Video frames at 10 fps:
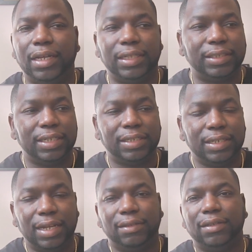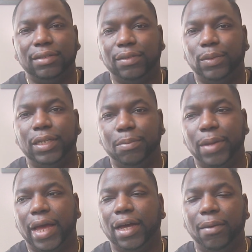And it's nothing to really
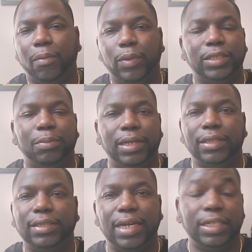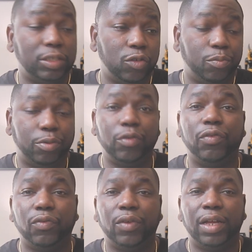back up what's being said. There's no
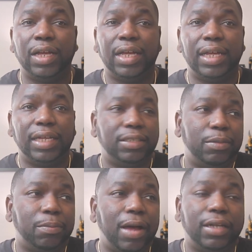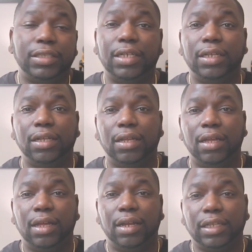proof. It's a big pile of shit.
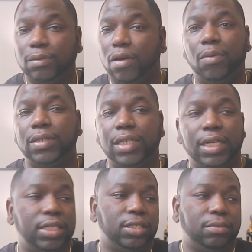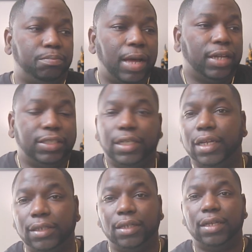That's what I always say. It's just a pile of
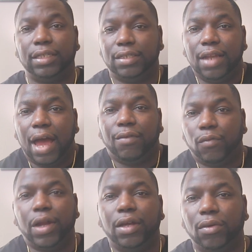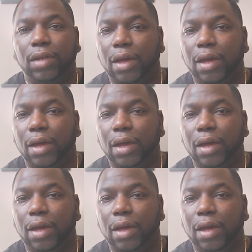shit. It's not real.